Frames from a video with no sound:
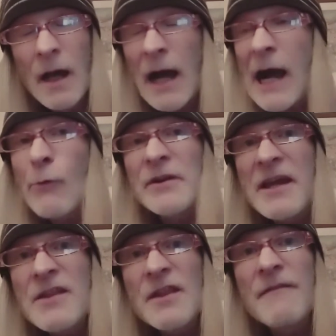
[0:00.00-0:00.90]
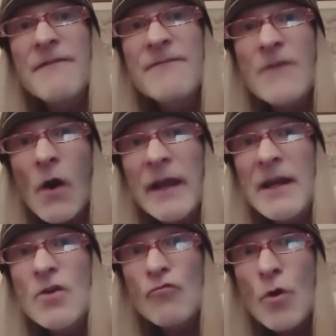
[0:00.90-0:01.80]
I would hit the
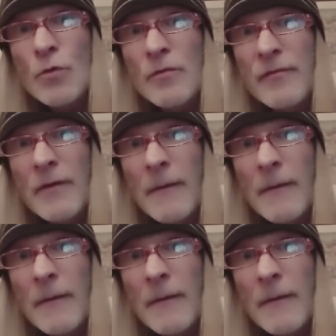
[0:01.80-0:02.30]
fucking roof.